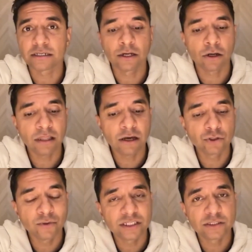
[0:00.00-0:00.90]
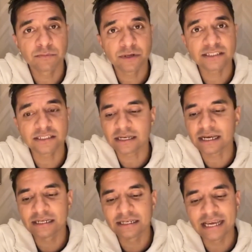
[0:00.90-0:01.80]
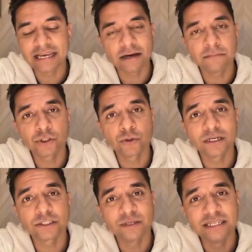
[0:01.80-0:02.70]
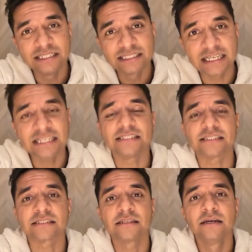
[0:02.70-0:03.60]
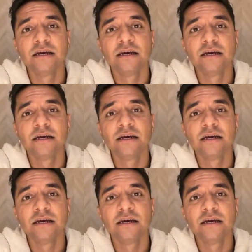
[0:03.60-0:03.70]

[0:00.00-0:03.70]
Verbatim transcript: They're not allowed to express it, and they come to us with disease.